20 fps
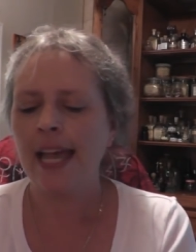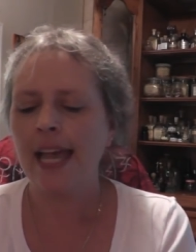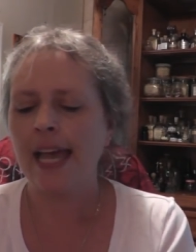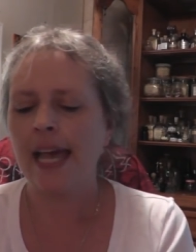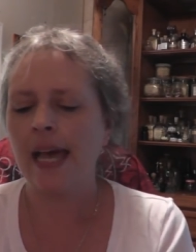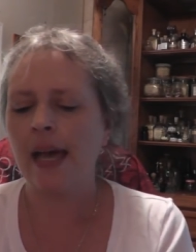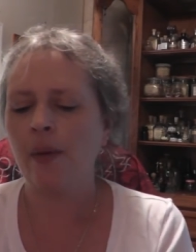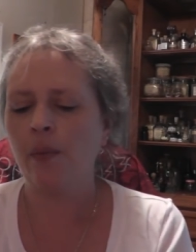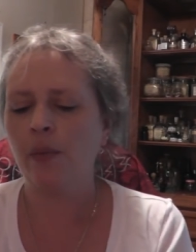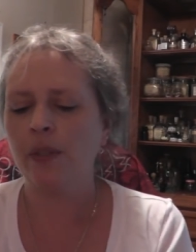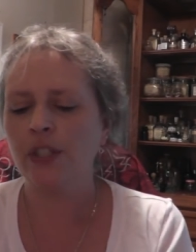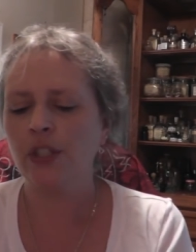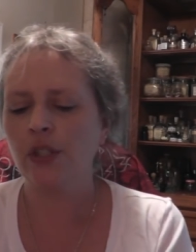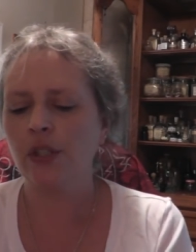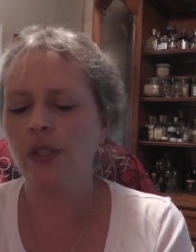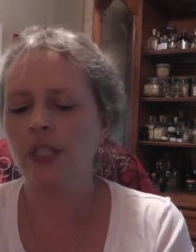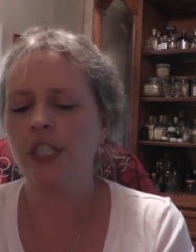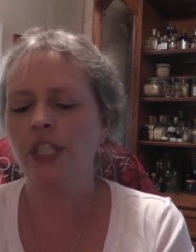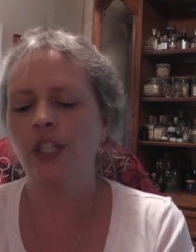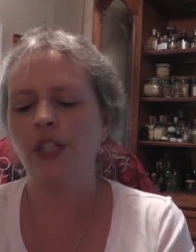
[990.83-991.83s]
And what you're
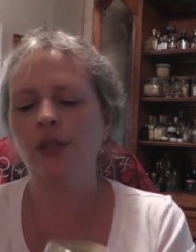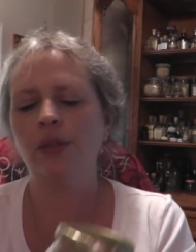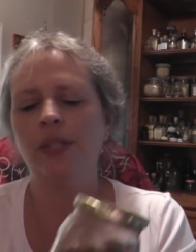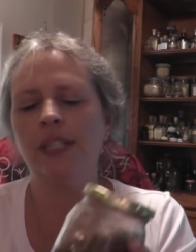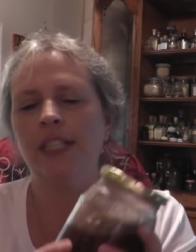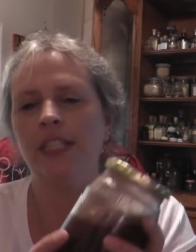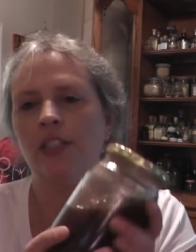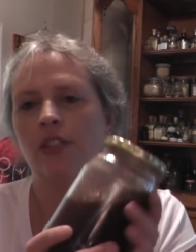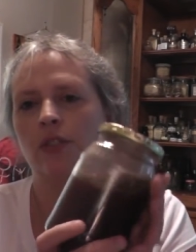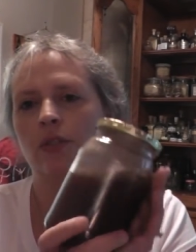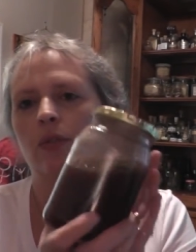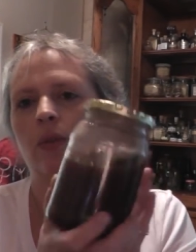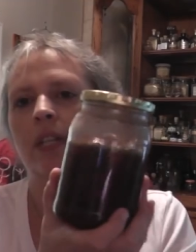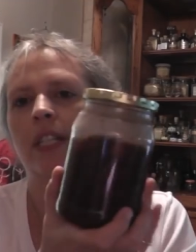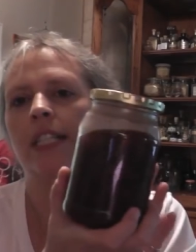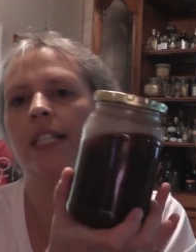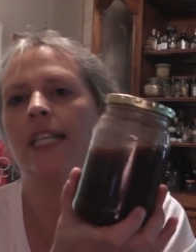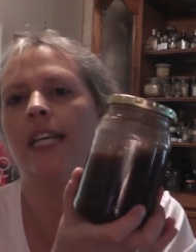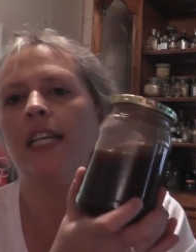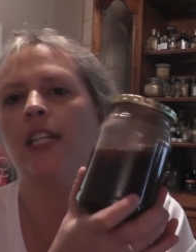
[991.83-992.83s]
going to do is you're going
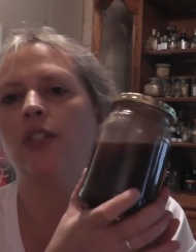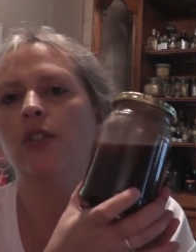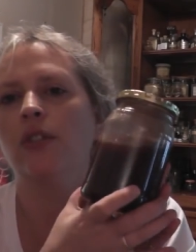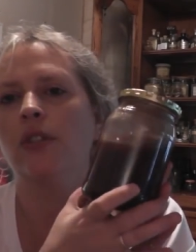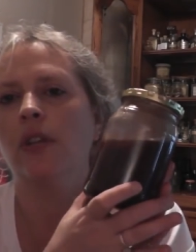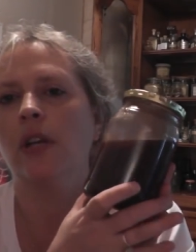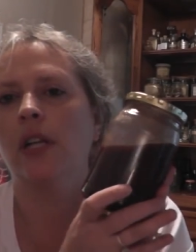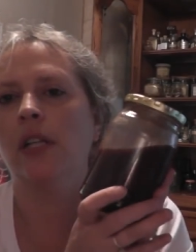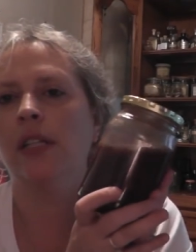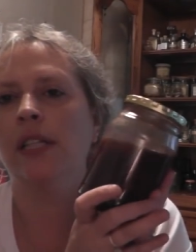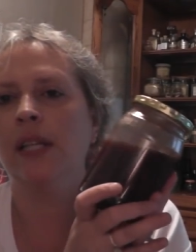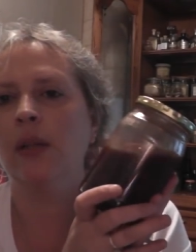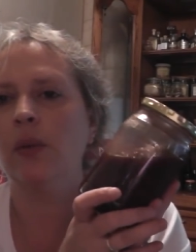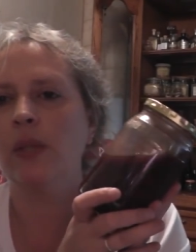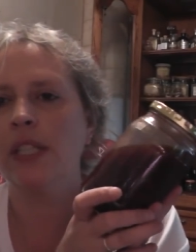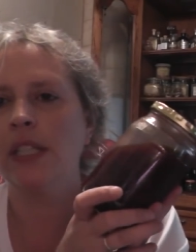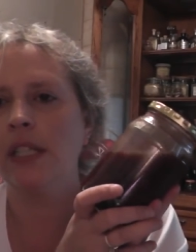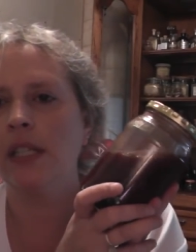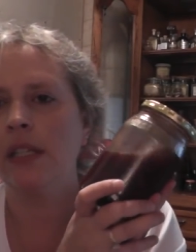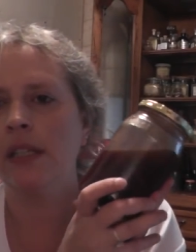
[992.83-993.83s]
to take your
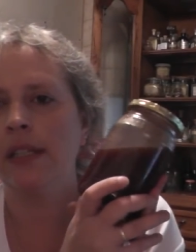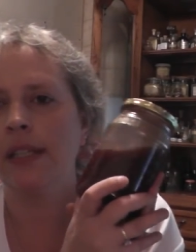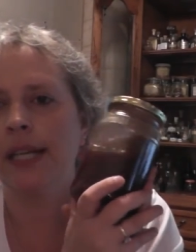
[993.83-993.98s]
liquid